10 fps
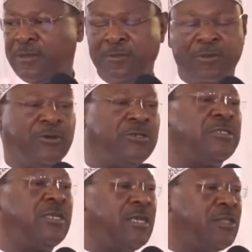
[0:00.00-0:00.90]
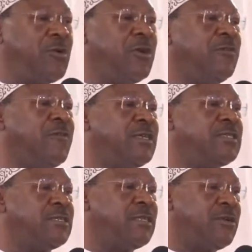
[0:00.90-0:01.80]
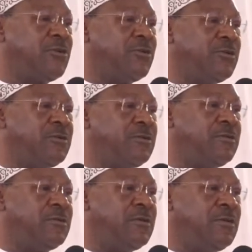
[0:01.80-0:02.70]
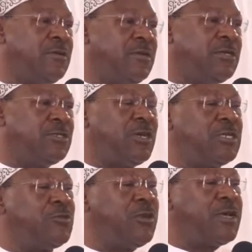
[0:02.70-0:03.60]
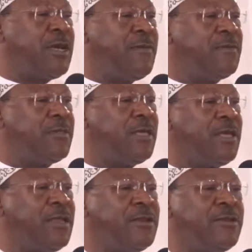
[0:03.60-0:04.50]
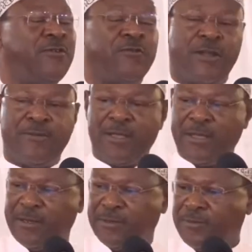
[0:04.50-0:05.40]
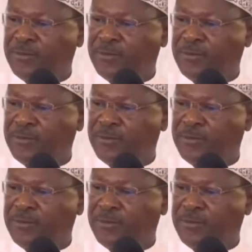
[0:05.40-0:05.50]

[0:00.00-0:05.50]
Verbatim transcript: Because each one of us has a role. So as we come to the end of Ramadan,